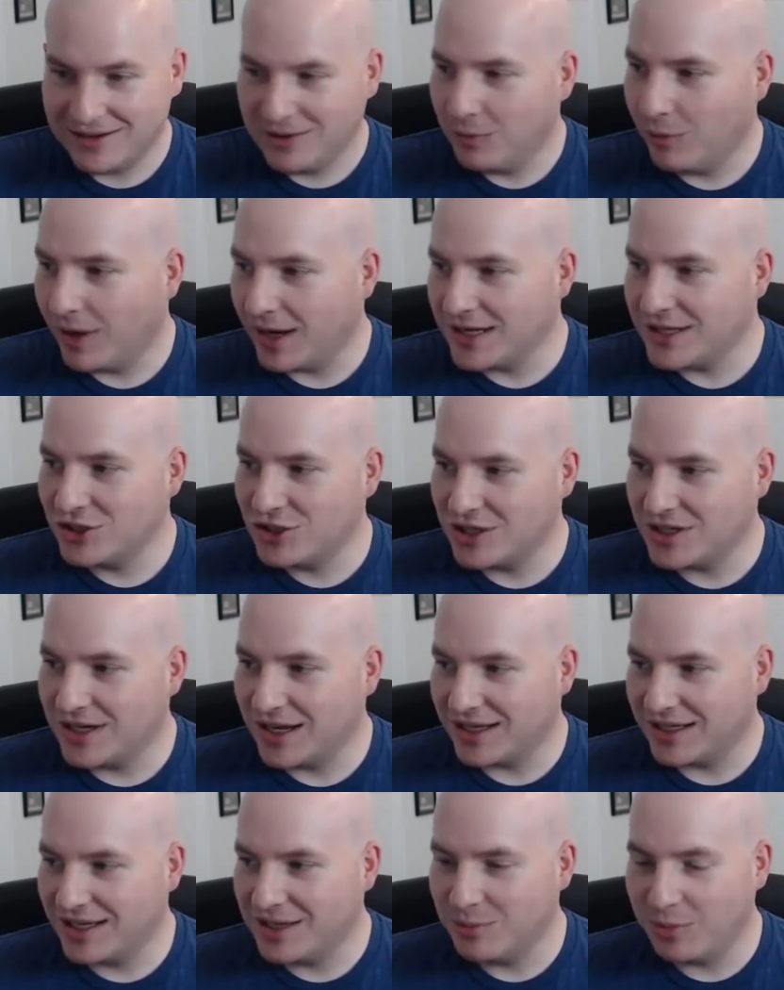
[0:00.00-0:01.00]
Why did she
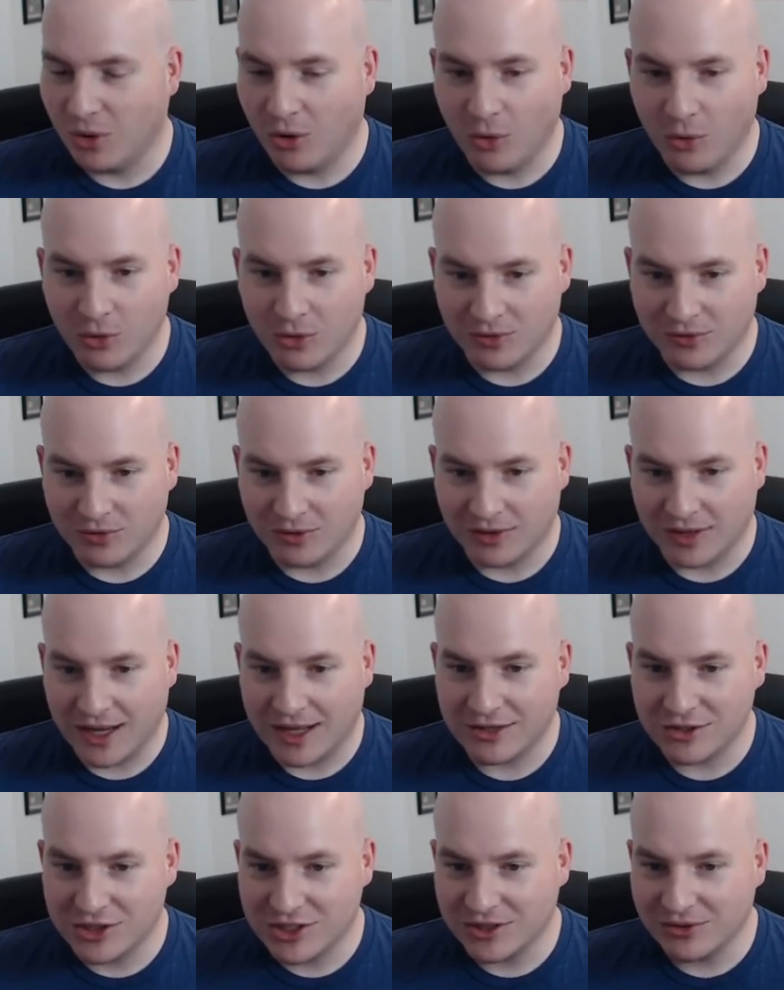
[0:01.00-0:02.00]
not keep a hold of her?
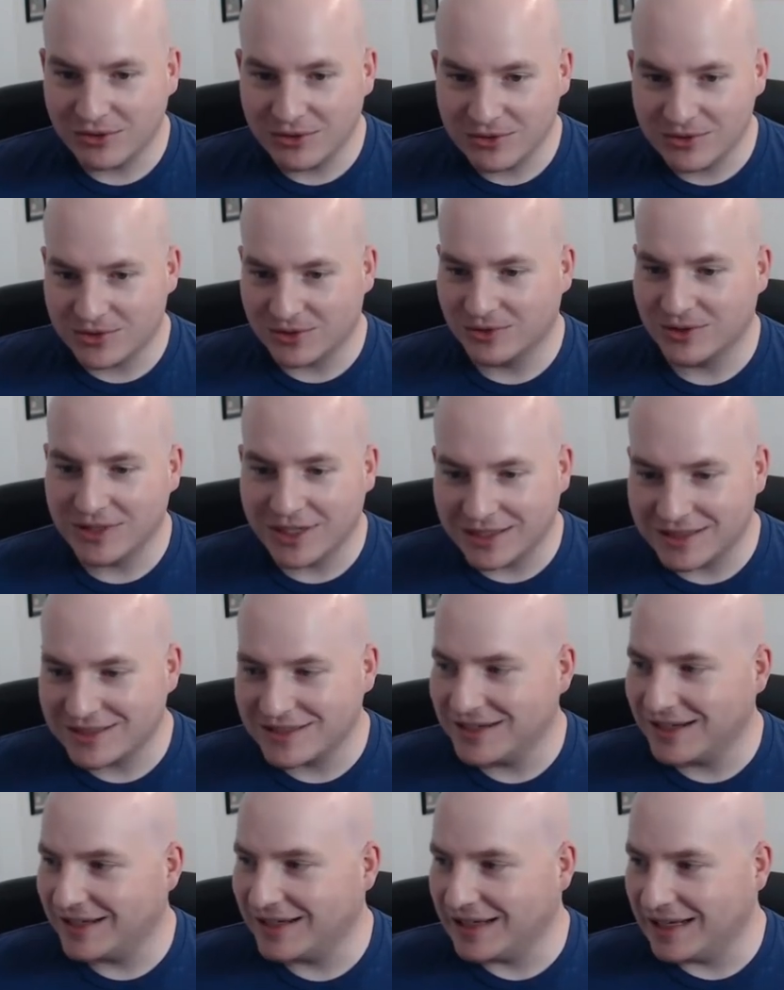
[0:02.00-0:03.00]
How'd she lose her in
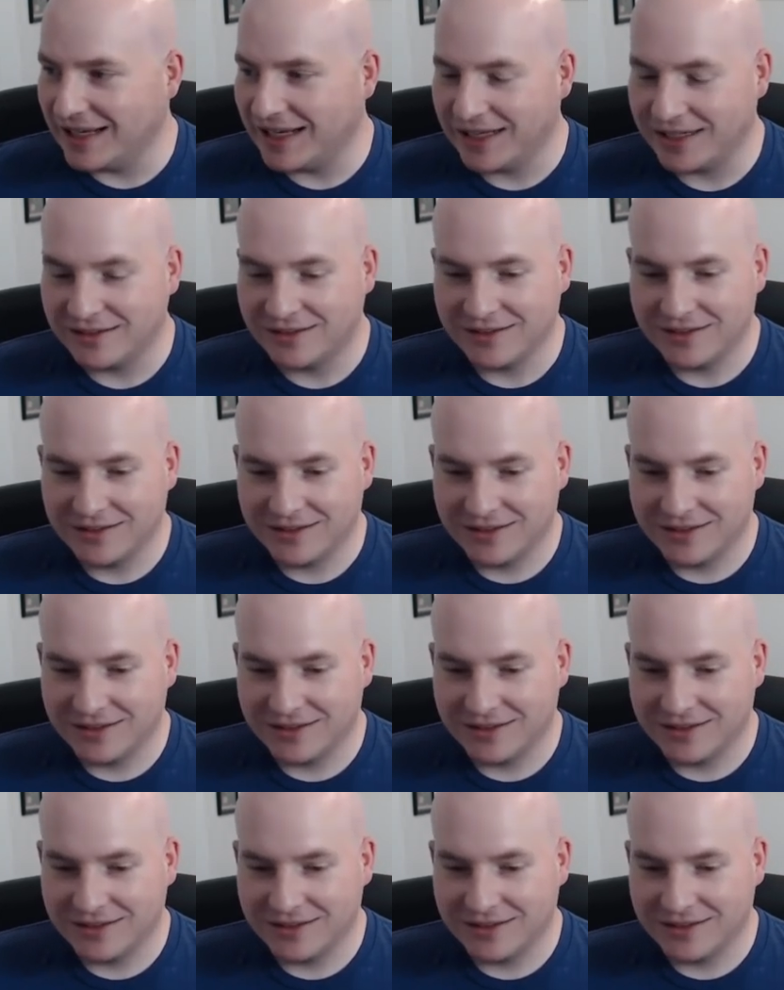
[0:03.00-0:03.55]
1998?